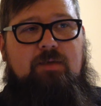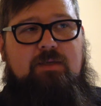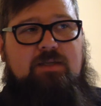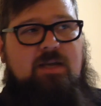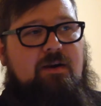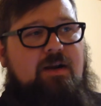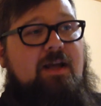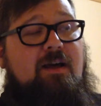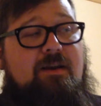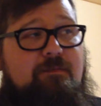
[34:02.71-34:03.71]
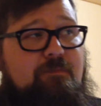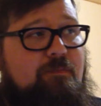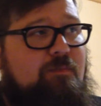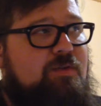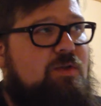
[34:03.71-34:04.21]
is carried out in
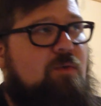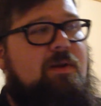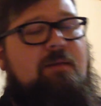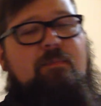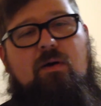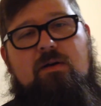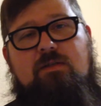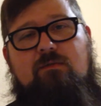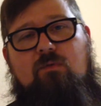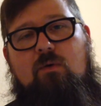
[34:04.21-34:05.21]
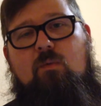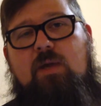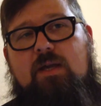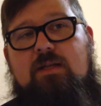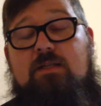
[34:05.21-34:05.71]
so many parts of what
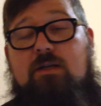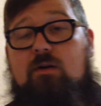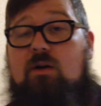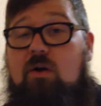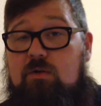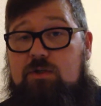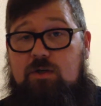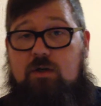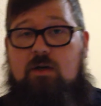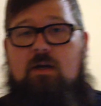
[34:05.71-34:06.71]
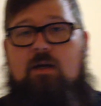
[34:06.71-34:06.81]
we consider culture,